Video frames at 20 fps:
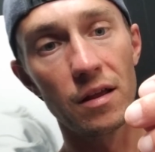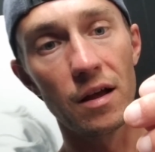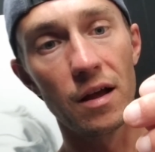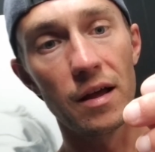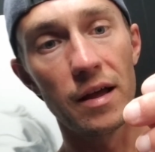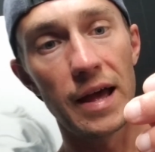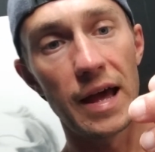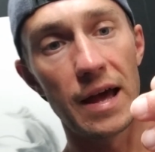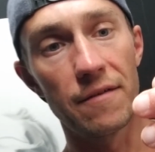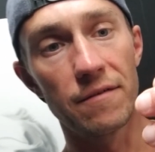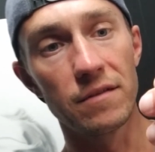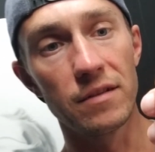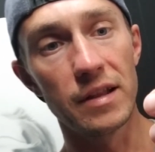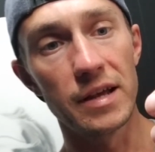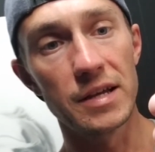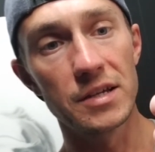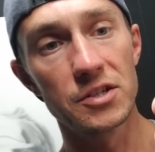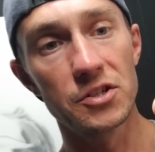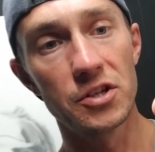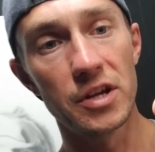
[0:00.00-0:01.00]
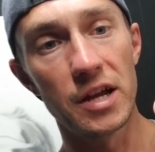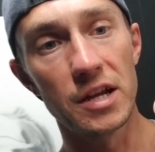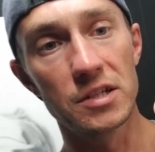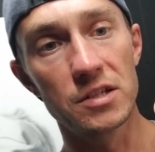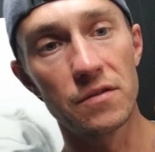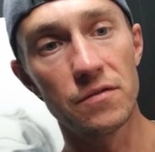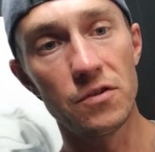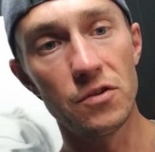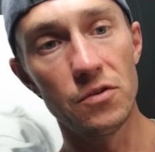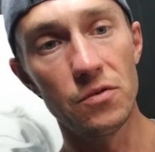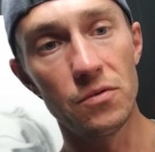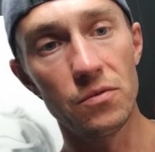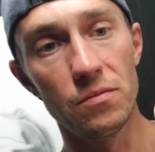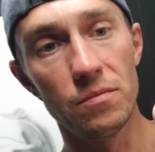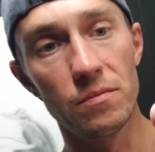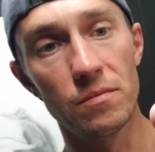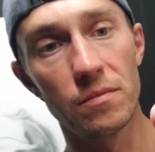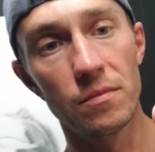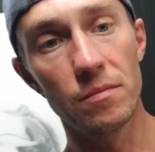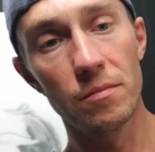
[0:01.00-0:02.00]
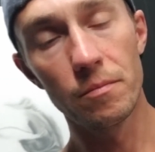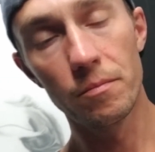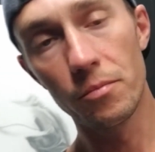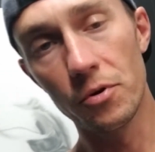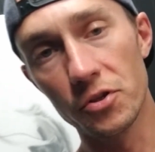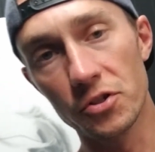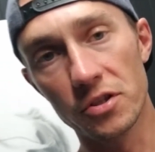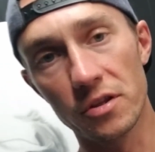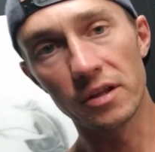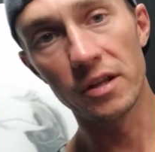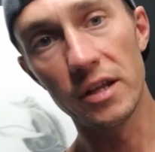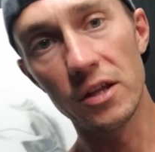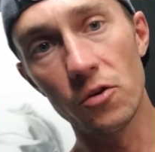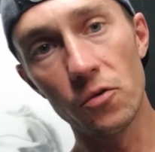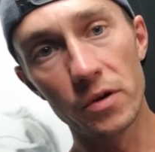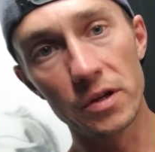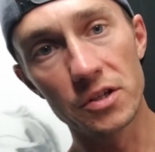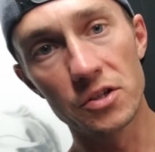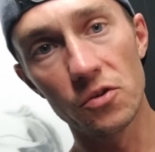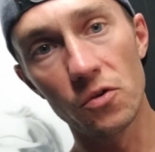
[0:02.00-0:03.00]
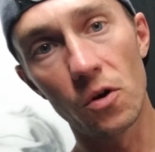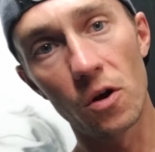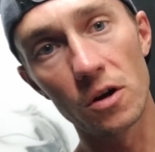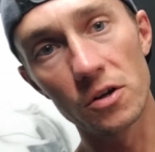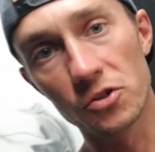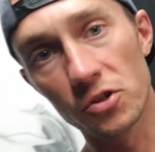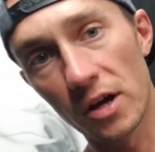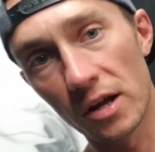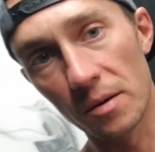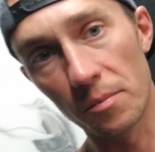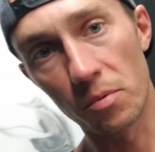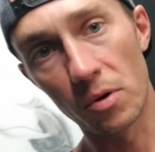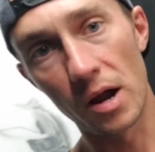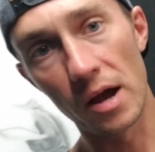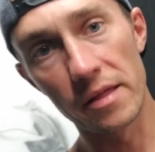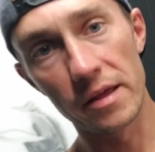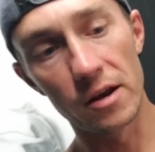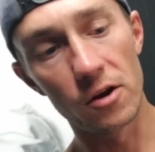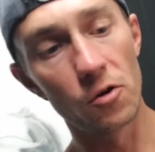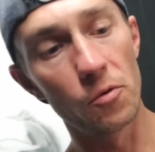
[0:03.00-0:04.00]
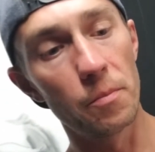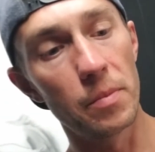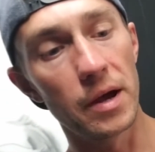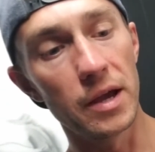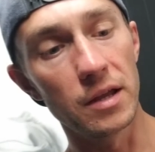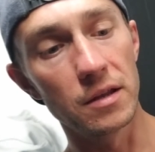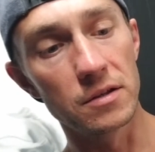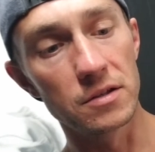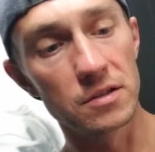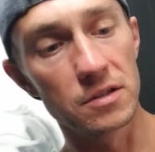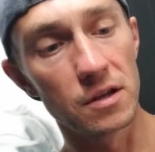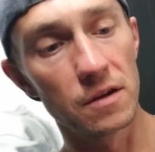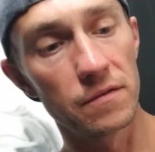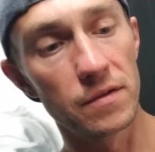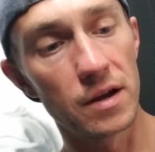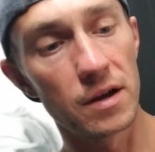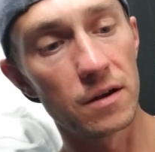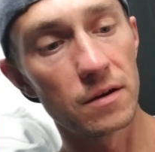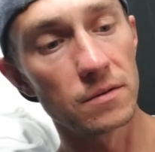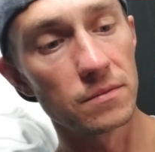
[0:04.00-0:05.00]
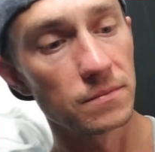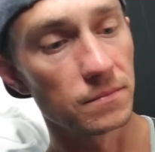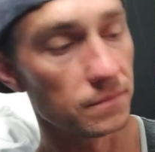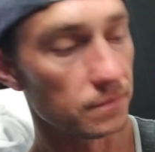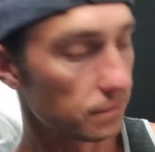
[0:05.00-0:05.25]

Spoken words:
have less chance of you pushing the needle in too hard trying to pry that old paint and stuff out.